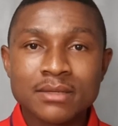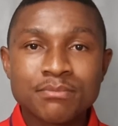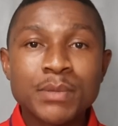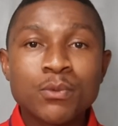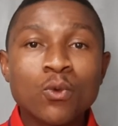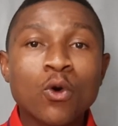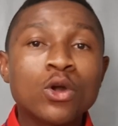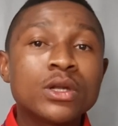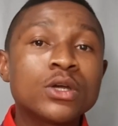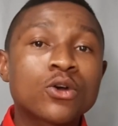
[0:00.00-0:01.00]
People will
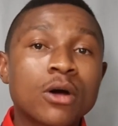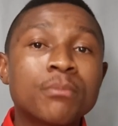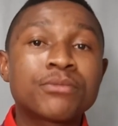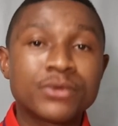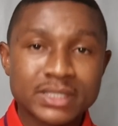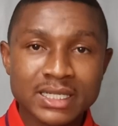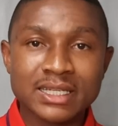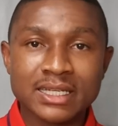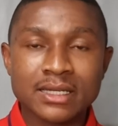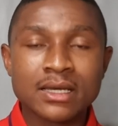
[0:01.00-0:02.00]
only come
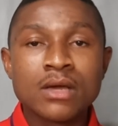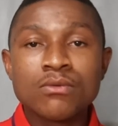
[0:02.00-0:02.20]
pretending.